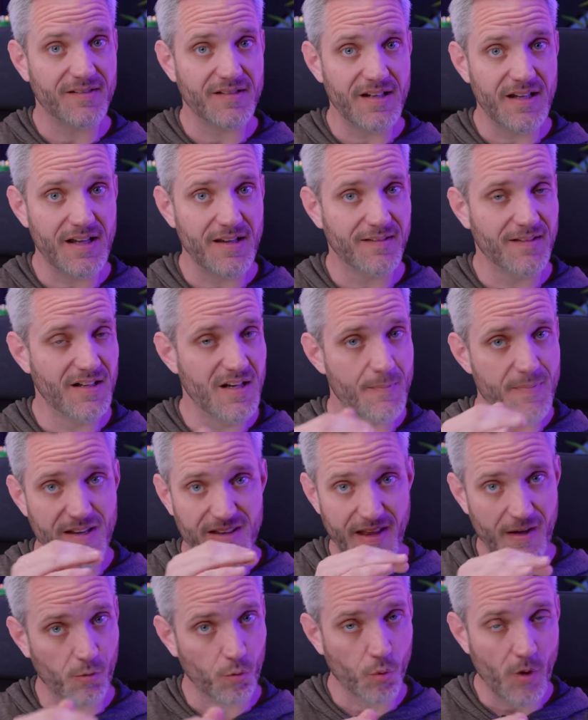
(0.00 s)
XT is going to be
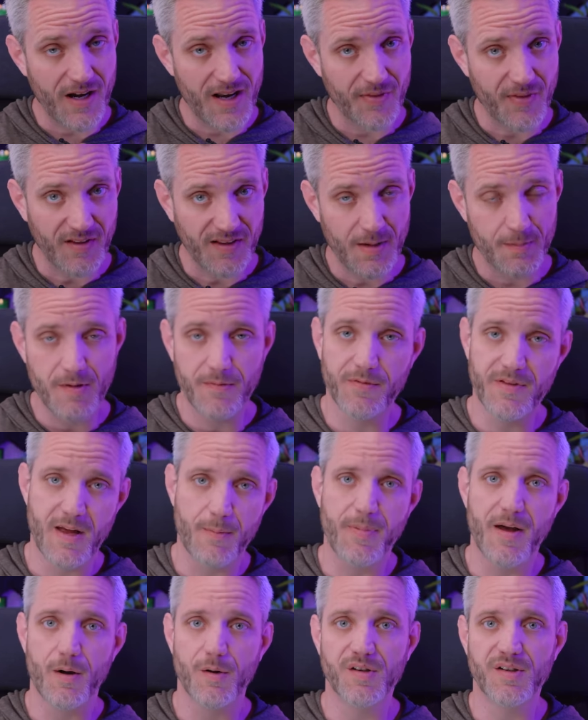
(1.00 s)
like right at the limit for
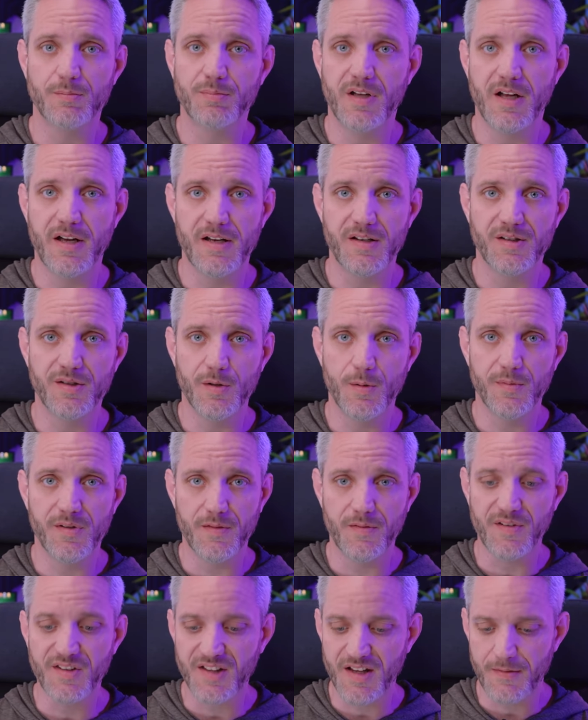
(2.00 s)
that power supply in terms
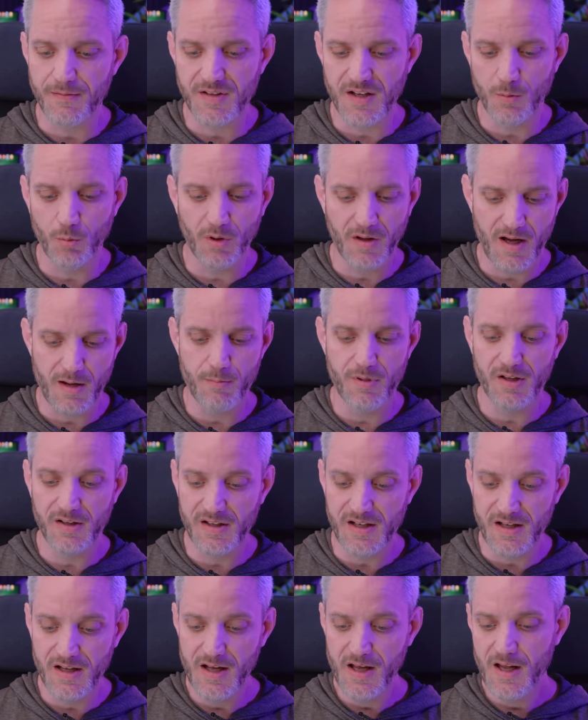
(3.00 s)
of safety and
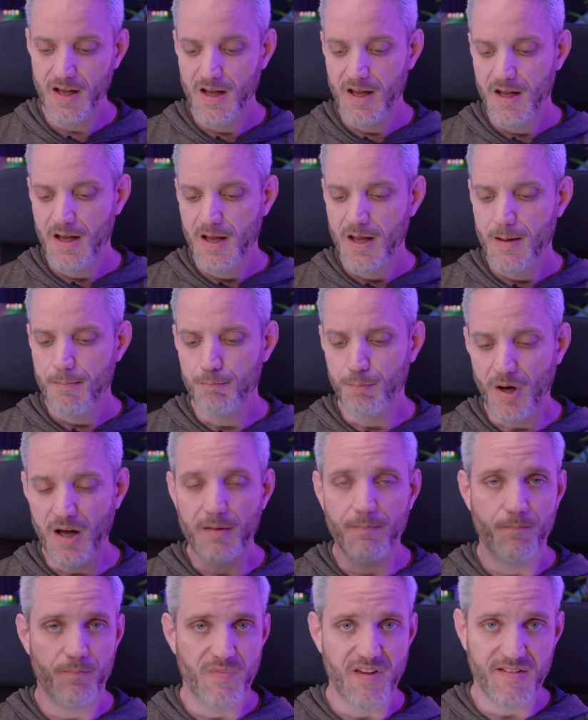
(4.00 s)
reliability.
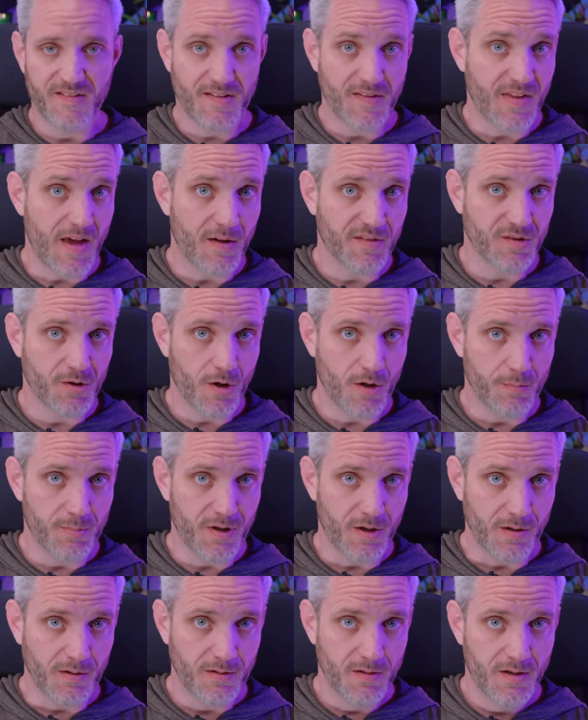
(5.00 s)
But this is a $1,000
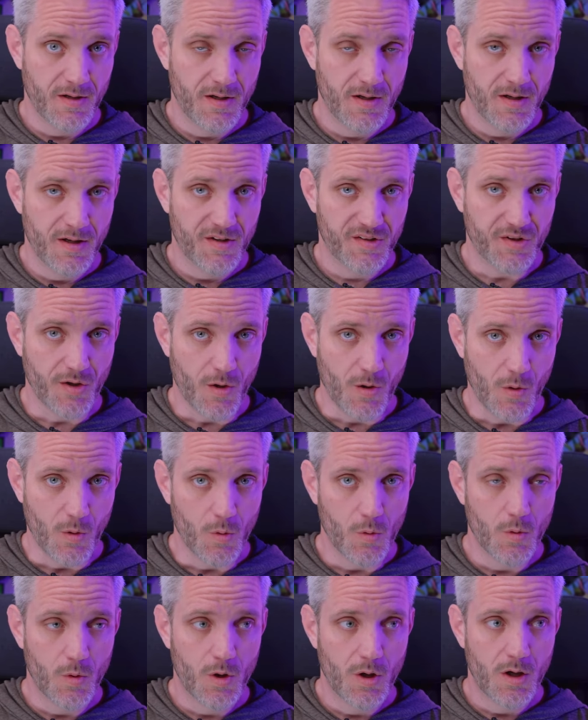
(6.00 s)
build.
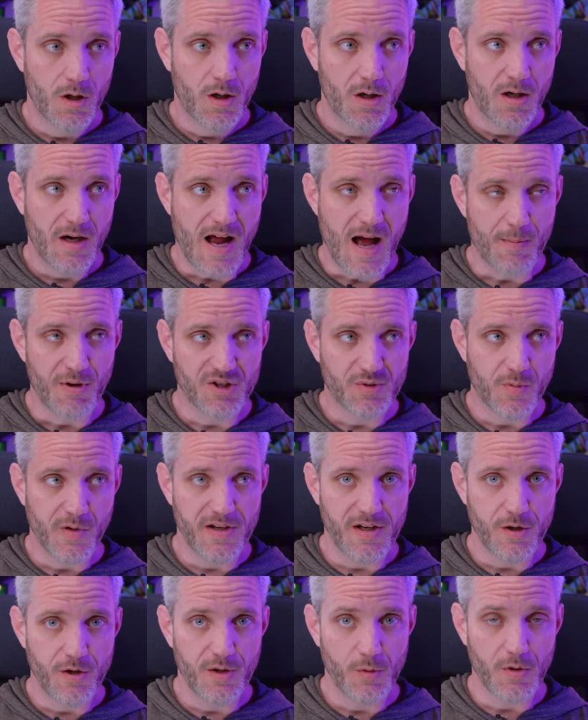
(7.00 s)
So how much
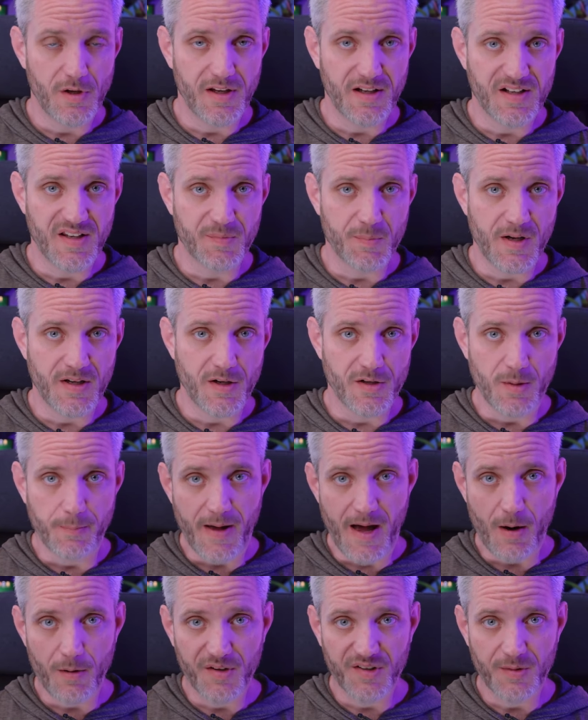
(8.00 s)
money are you really gonna spend on your
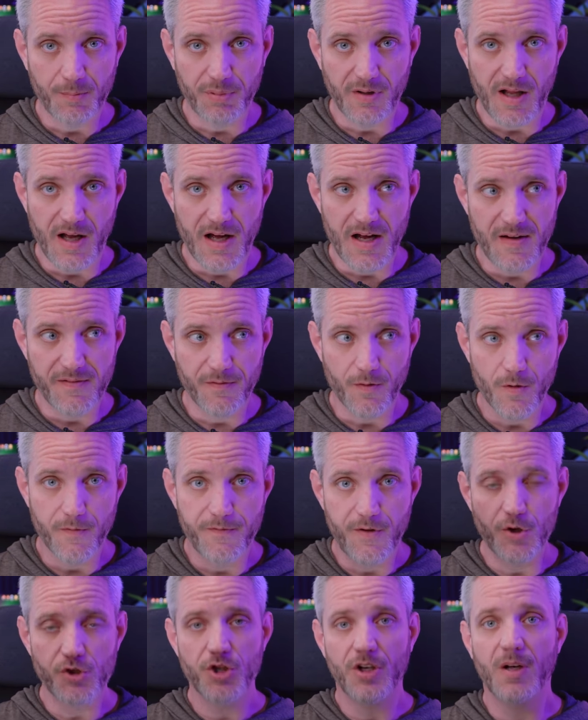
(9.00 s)
power supply for
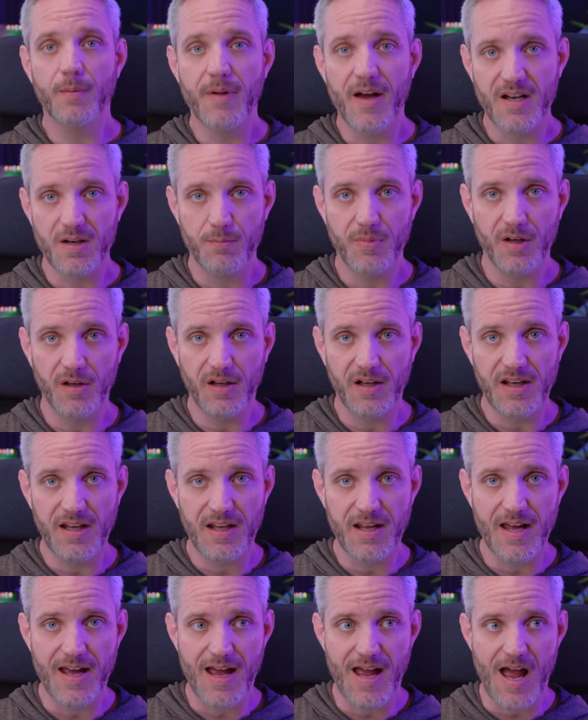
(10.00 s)
future
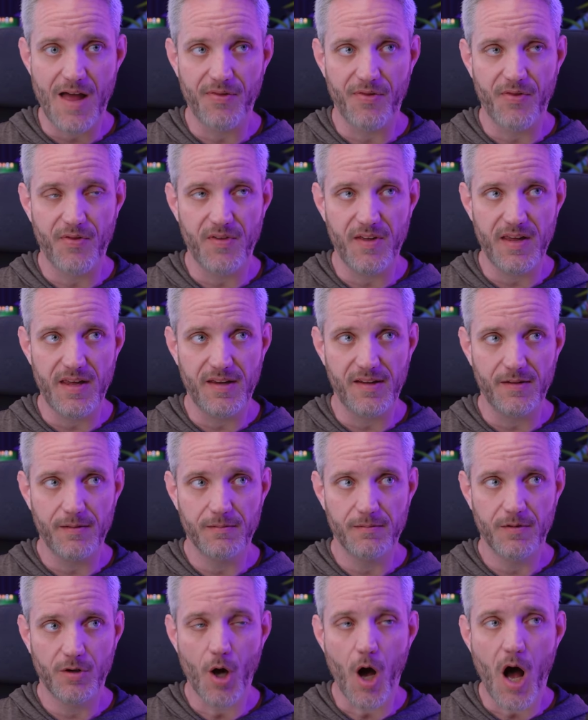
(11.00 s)
compatibility at the
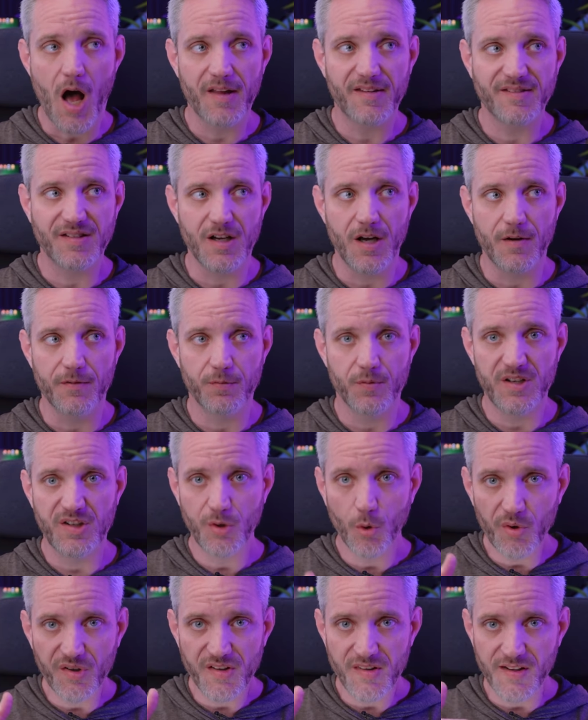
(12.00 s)
cost of
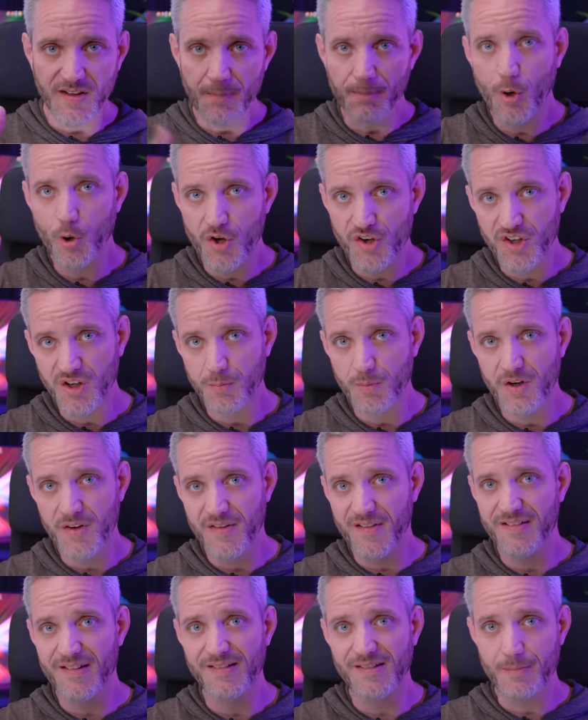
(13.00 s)
reducing the components you can put in
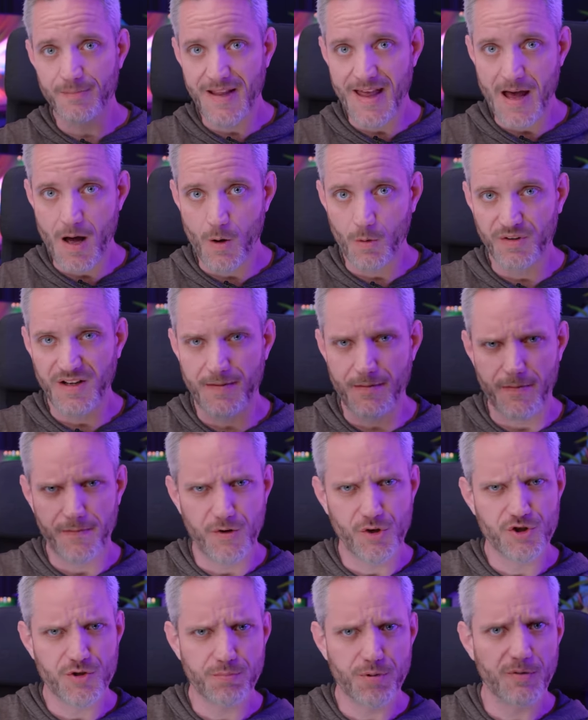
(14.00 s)
the system now to have a
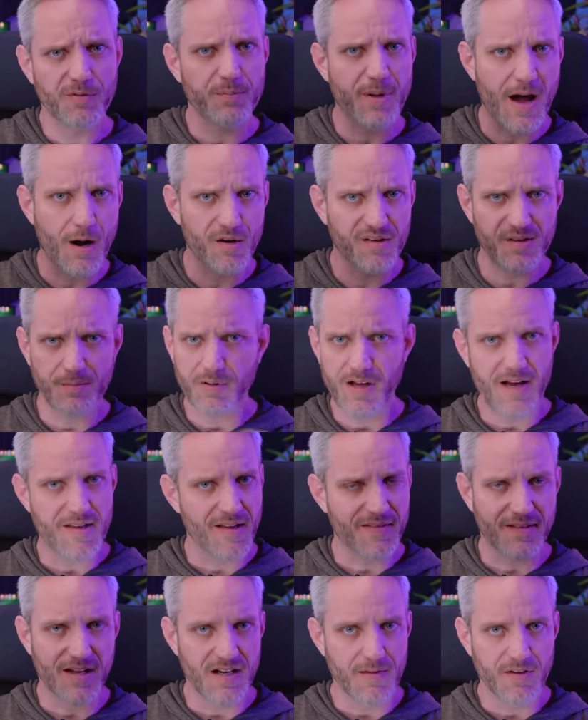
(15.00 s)
future-proof power supply,
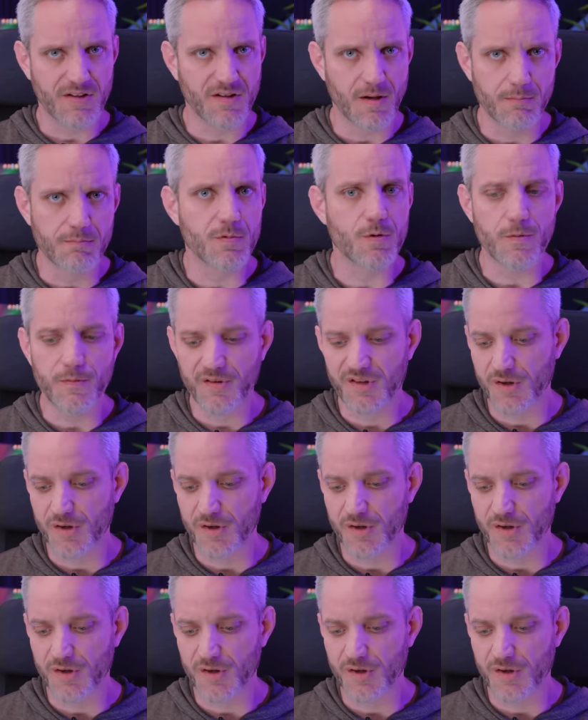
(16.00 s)
that's kind of a dumb move.